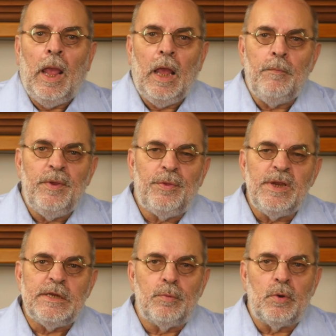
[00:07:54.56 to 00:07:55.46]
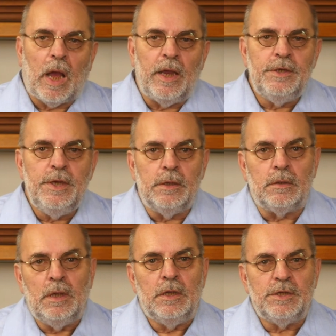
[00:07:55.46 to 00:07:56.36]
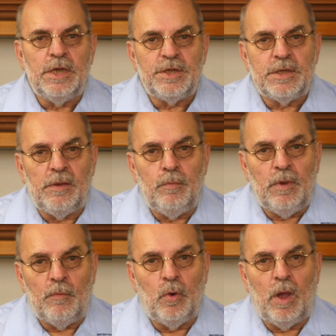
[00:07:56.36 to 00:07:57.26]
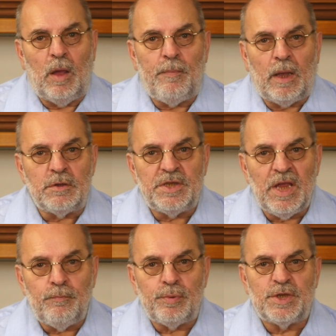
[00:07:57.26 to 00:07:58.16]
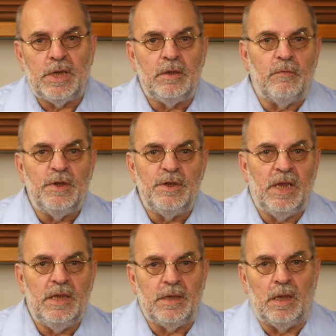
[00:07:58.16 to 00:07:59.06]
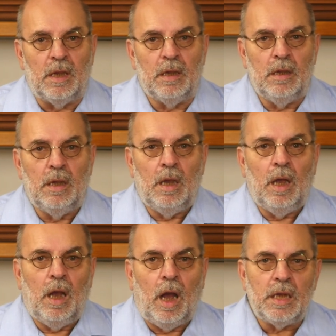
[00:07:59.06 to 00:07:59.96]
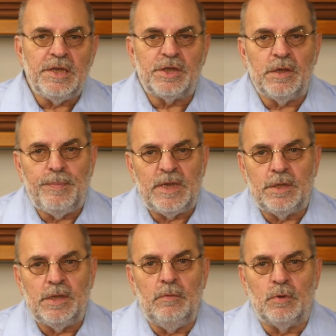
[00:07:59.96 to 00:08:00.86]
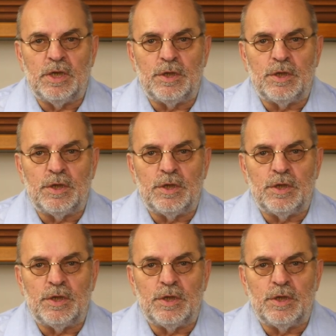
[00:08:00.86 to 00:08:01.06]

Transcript: MP3s were ideal since they were about 10% of the data. Hard disk capacity was